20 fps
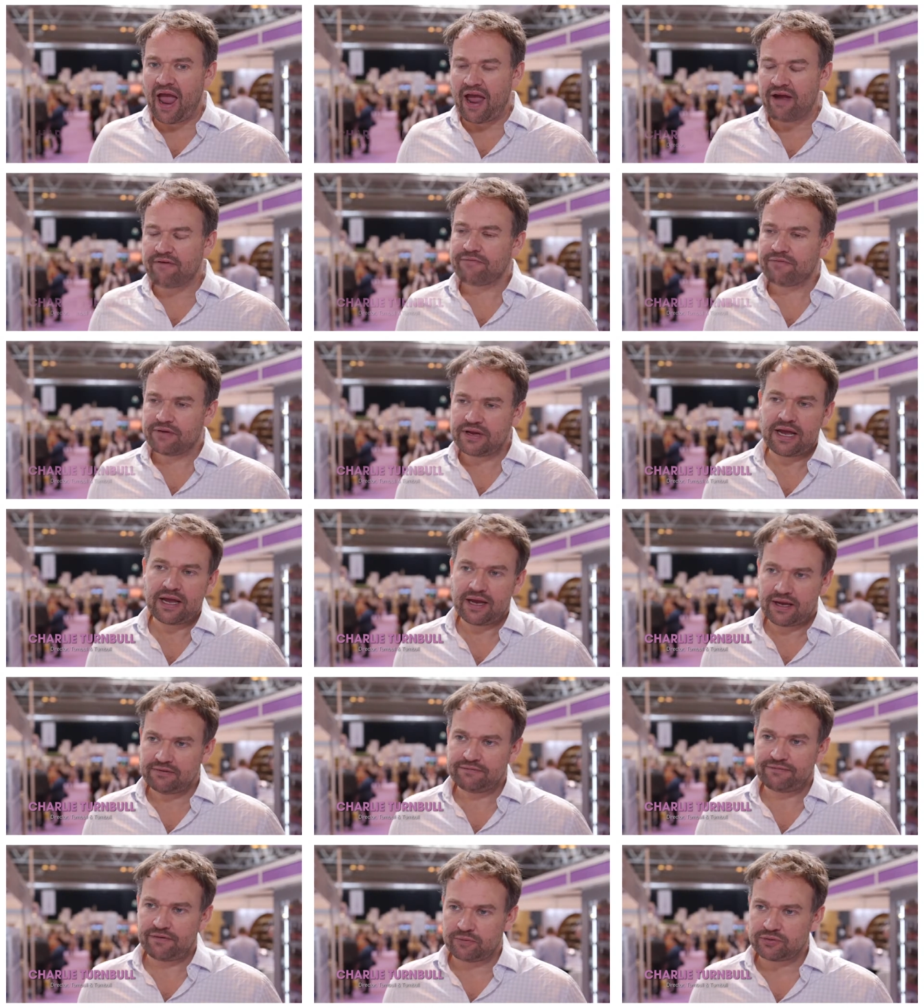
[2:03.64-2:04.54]
Every
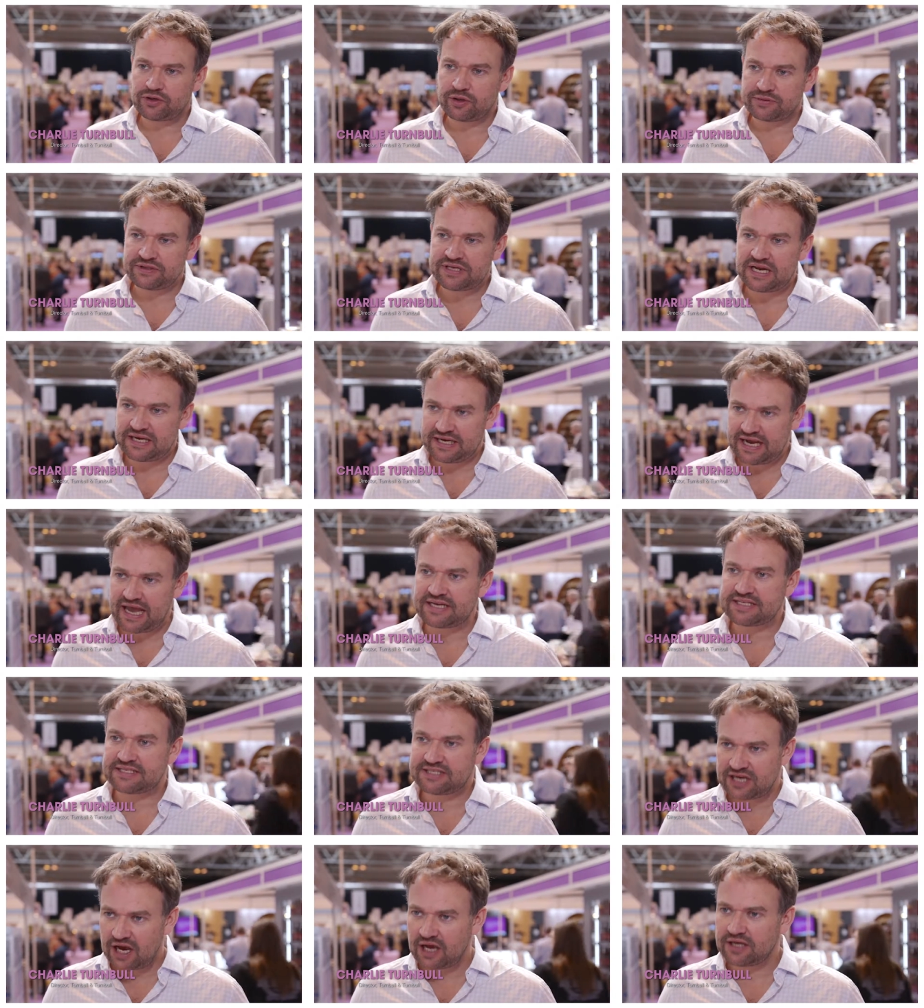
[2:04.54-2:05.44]
year Farm Shop and Deli
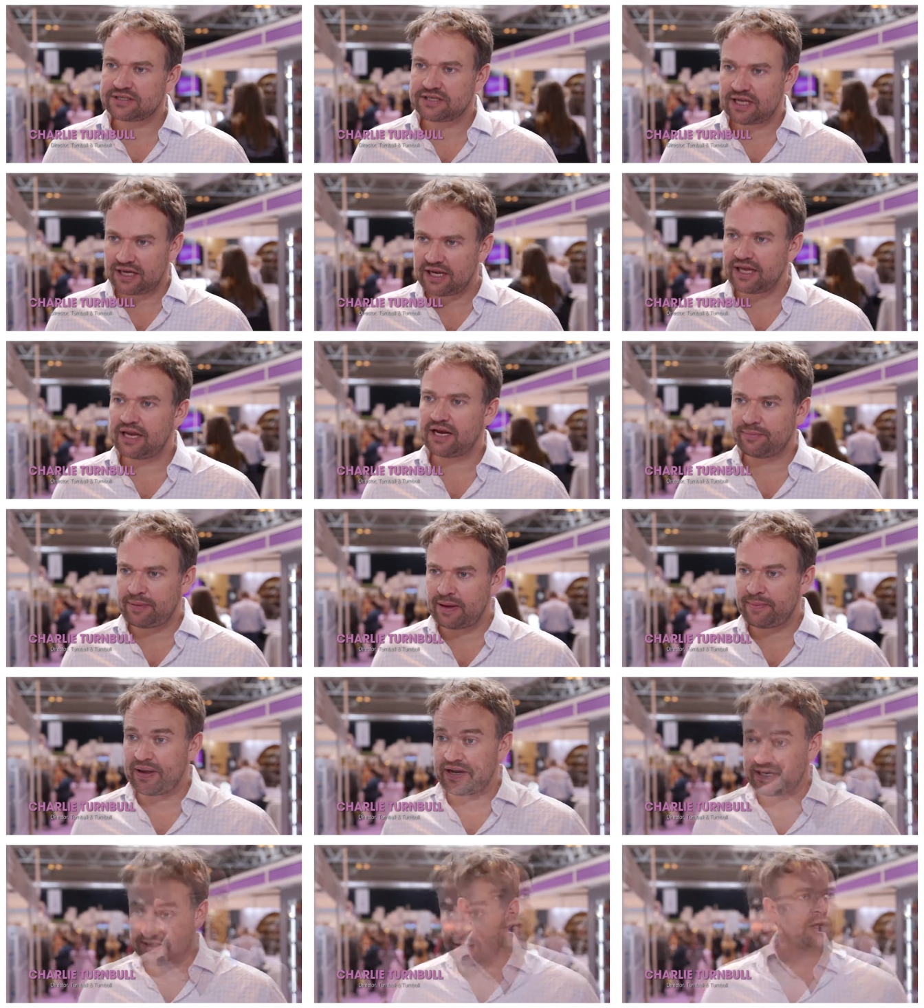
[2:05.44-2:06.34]
gets just a little
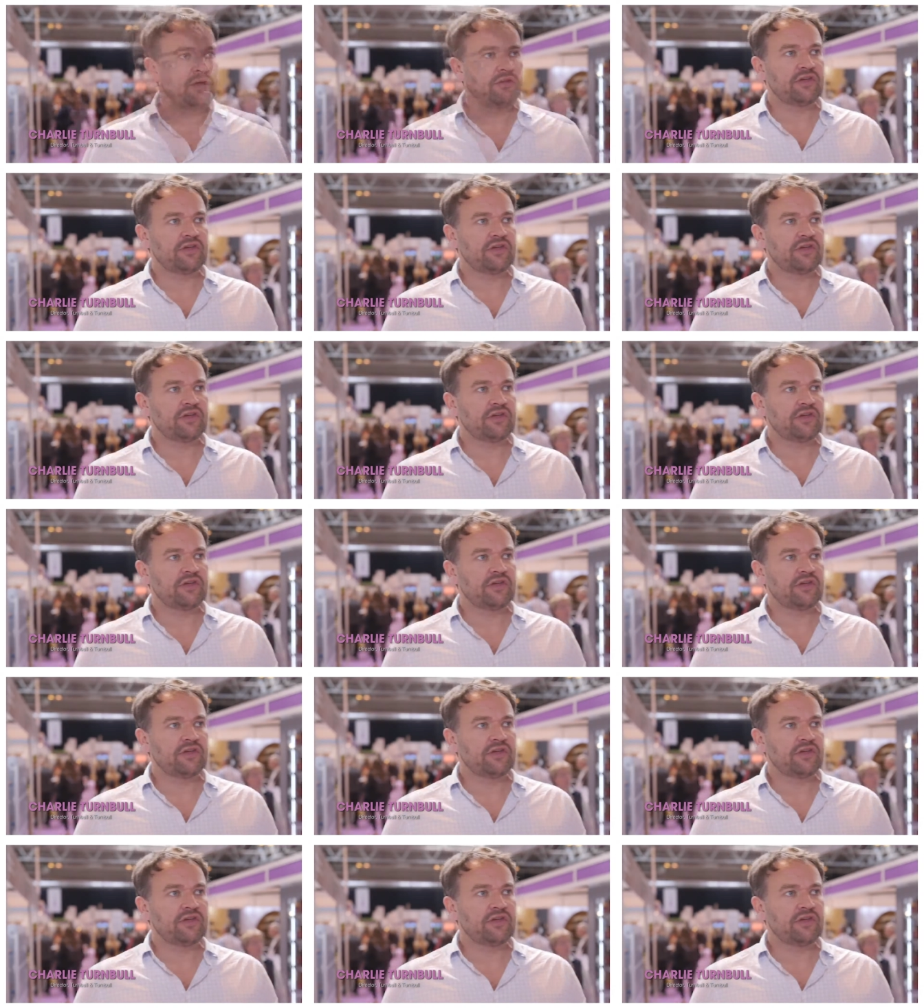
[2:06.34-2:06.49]
bit better.